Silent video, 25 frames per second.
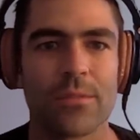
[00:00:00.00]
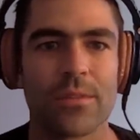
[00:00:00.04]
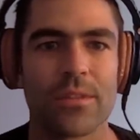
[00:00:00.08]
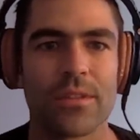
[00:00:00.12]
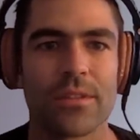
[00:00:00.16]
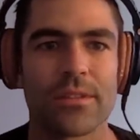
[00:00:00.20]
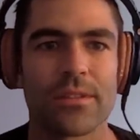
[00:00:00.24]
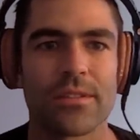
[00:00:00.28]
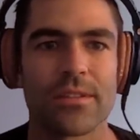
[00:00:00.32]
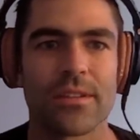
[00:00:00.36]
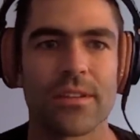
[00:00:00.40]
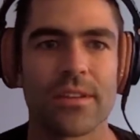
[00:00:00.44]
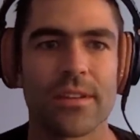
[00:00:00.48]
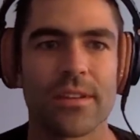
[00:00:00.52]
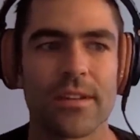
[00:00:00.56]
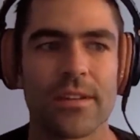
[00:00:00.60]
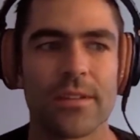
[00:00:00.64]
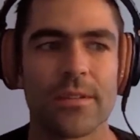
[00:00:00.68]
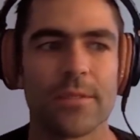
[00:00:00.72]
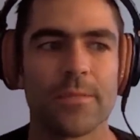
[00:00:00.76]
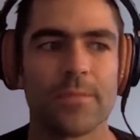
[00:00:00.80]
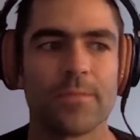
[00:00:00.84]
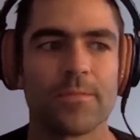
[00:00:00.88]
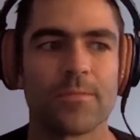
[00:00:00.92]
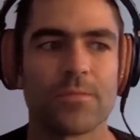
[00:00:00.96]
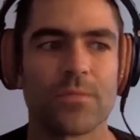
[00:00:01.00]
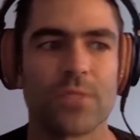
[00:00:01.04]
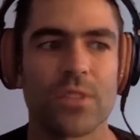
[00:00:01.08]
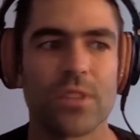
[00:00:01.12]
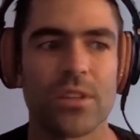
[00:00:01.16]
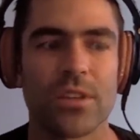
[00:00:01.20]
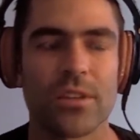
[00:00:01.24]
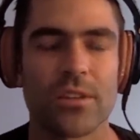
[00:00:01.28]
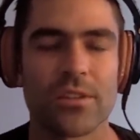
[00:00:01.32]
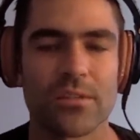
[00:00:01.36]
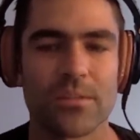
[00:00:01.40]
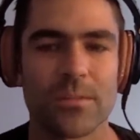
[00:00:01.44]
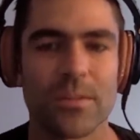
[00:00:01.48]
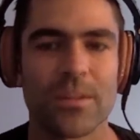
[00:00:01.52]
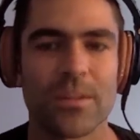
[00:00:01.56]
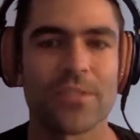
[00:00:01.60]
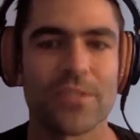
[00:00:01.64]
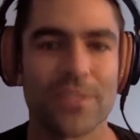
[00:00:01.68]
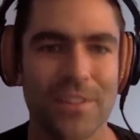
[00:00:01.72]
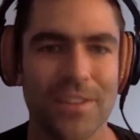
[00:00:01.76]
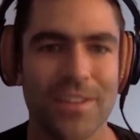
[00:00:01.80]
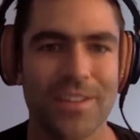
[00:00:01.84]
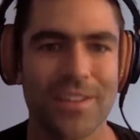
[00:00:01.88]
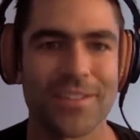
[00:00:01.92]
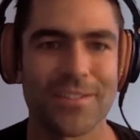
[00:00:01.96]
But, you know,
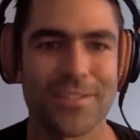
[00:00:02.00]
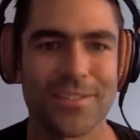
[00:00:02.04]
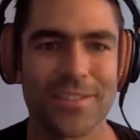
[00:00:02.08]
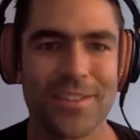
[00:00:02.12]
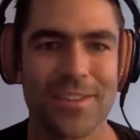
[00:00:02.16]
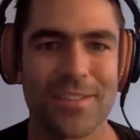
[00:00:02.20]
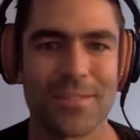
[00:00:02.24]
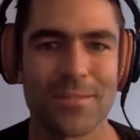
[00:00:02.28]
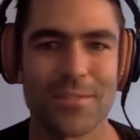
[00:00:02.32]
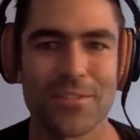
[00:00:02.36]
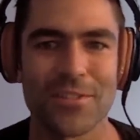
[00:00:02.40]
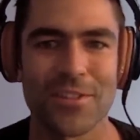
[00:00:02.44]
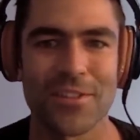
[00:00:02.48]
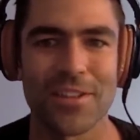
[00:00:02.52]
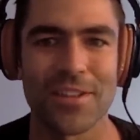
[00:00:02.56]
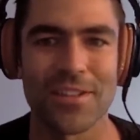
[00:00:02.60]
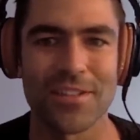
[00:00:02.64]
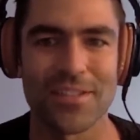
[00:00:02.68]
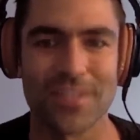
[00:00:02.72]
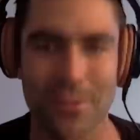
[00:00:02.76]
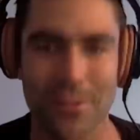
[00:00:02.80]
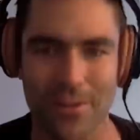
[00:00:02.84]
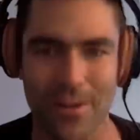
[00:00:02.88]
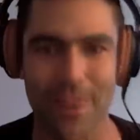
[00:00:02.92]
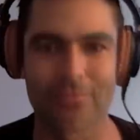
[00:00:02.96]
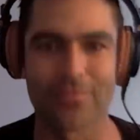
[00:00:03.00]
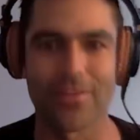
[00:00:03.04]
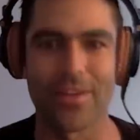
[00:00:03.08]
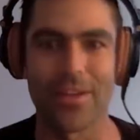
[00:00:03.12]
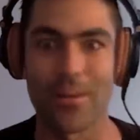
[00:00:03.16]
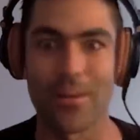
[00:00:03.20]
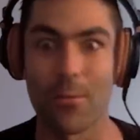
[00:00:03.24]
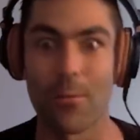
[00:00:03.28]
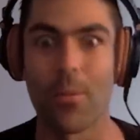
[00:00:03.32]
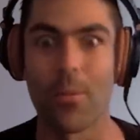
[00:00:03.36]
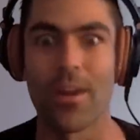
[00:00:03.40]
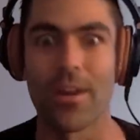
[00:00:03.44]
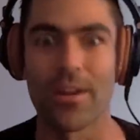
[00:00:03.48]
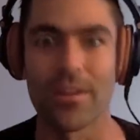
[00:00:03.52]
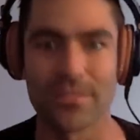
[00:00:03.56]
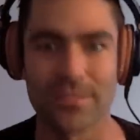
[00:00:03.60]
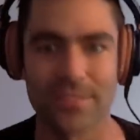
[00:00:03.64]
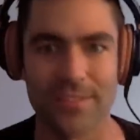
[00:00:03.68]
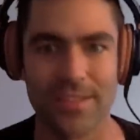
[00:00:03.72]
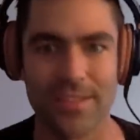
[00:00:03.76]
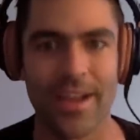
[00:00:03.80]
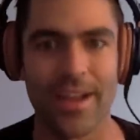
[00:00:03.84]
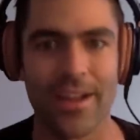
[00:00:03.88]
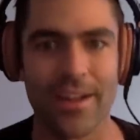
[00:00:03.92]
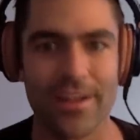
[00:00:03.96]
especially like you're saying, Michelle, as the graphite wears
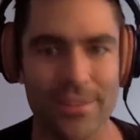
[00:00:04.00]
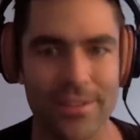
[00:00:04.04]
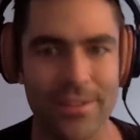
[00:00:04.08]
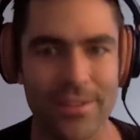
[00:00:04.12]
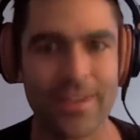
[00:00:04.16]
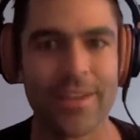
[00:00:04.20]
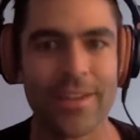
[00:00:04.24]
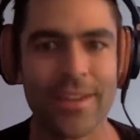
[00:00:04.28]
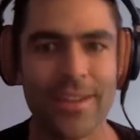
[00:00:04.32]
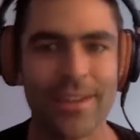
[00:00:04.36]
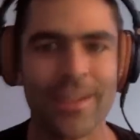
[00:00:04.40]
down,